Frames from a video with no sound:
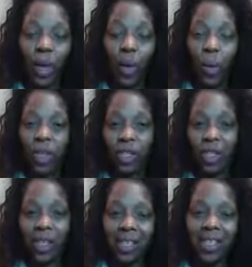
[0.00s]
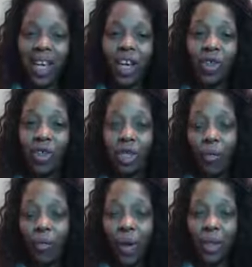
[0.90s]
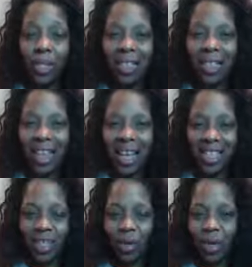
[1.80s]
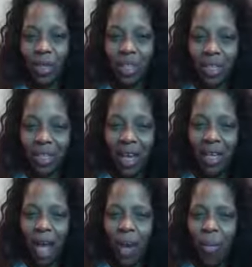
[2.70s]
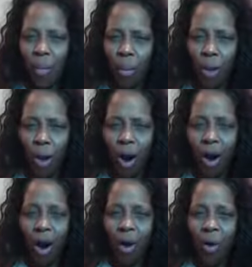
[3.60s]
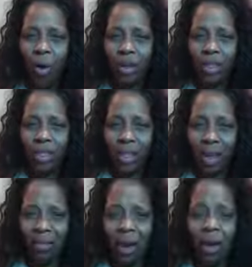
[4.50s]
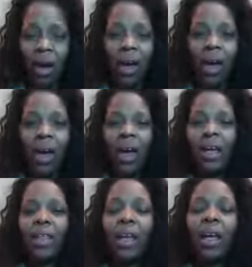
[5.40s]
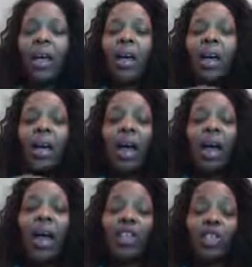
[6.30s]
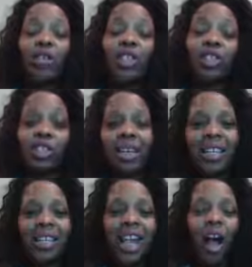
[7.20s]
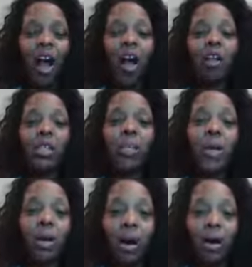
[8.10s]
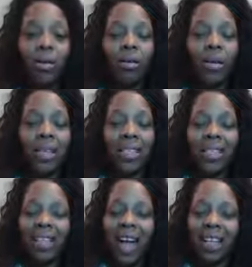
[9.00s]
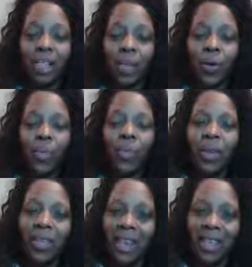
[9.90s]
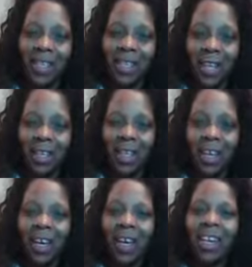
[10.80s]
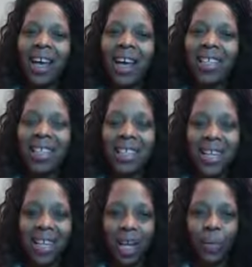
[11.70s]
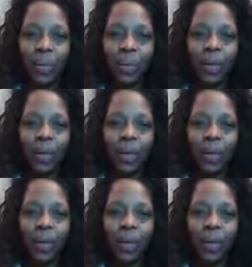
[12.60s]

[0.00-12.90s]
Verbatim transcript: which is you should focus less on your sin and more on your Savior. And as Christians, our ultimate goal is not to not sin. Not sinning